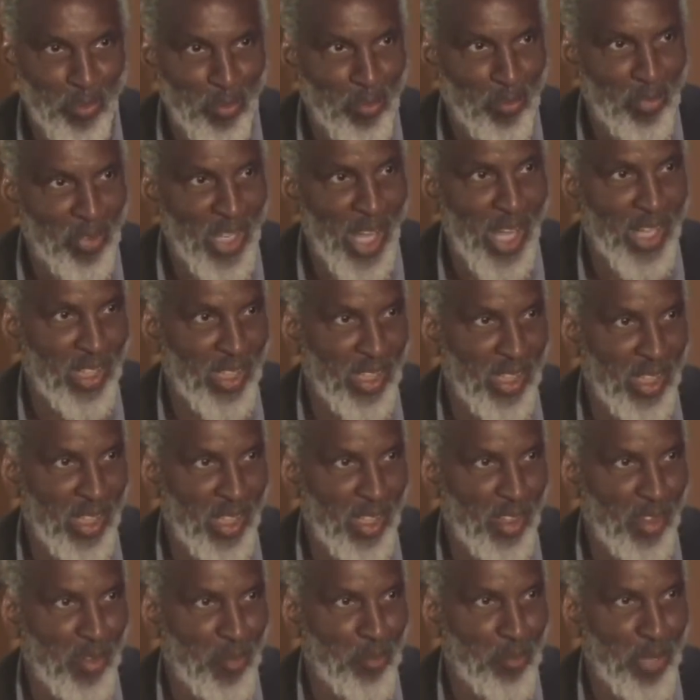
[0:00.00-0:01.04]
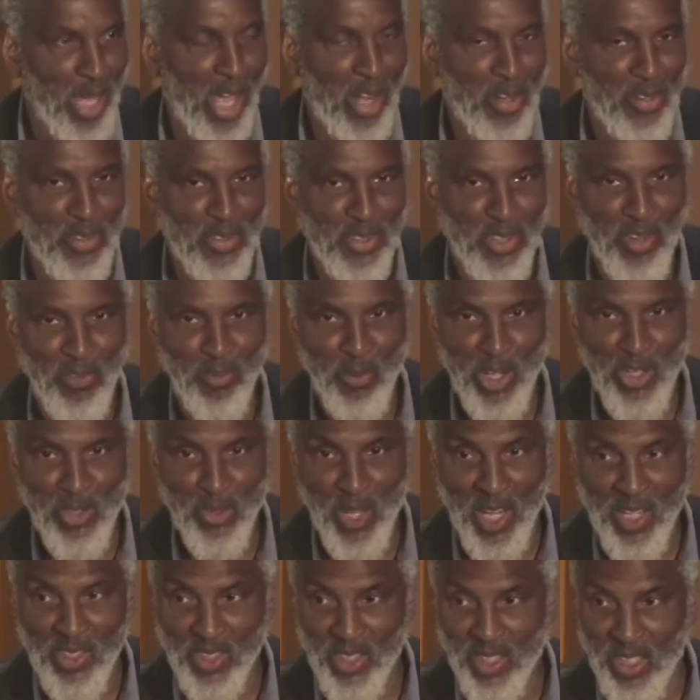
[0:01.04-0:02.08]
locking in patterns of racial
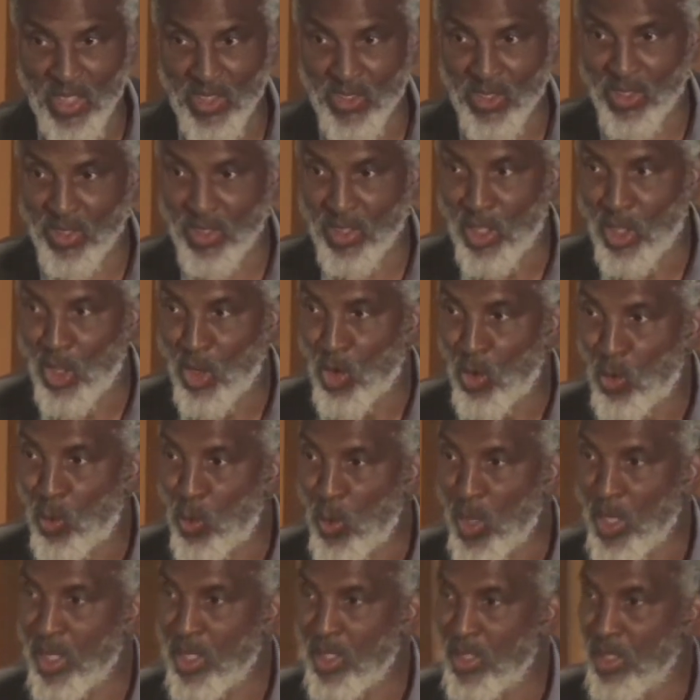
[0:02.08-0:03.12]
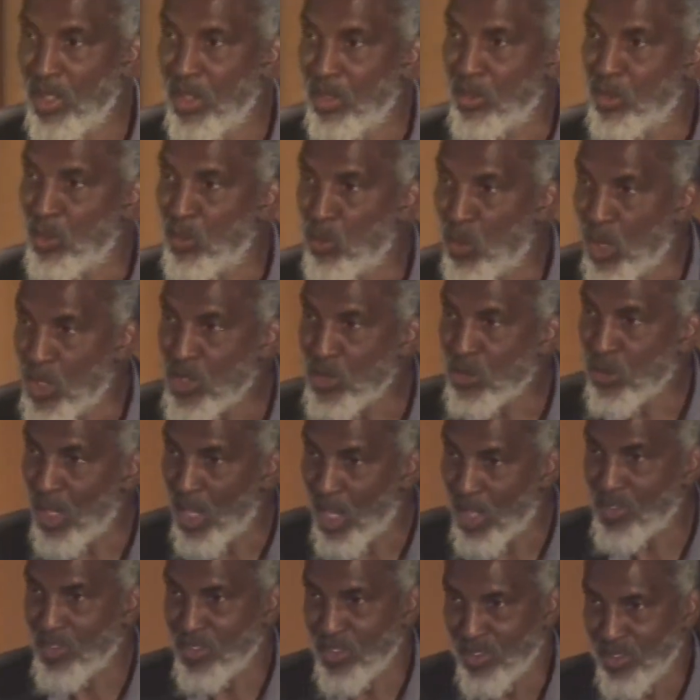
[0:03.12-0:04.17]
isolation when the racial
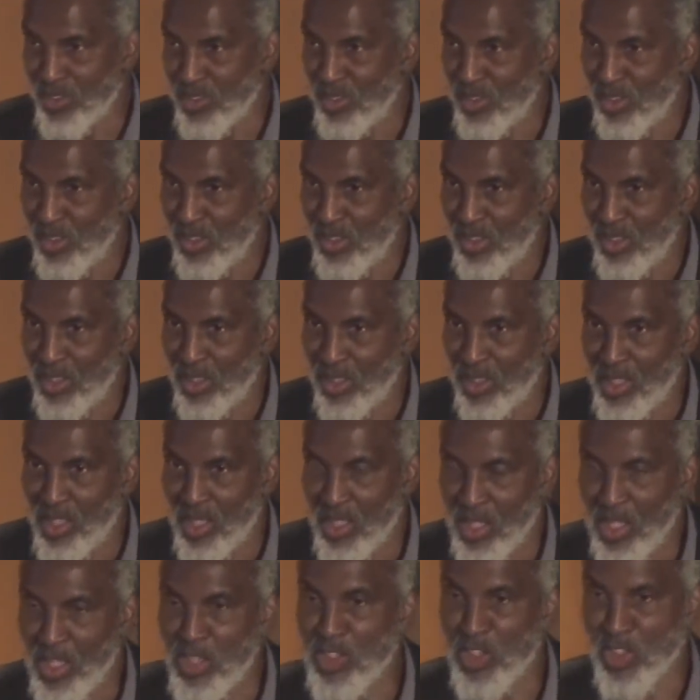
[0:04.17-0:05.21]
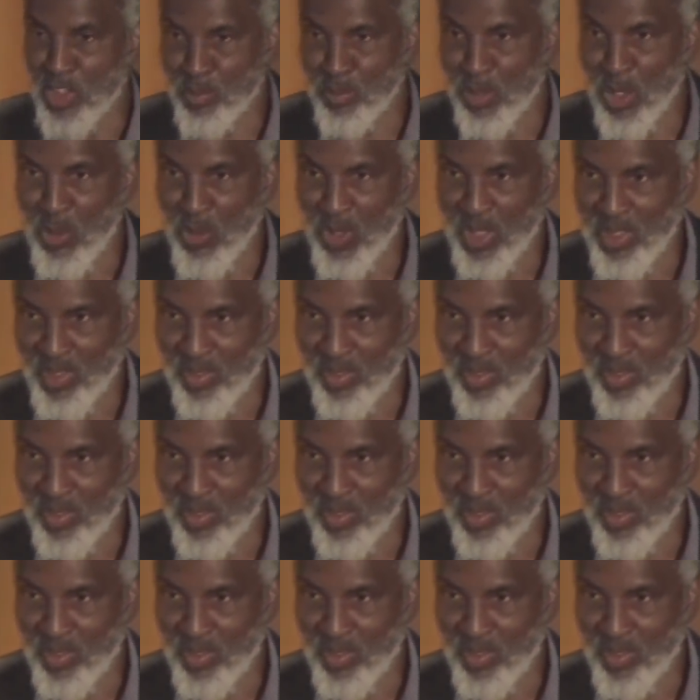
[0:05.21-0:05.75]
other is exploding.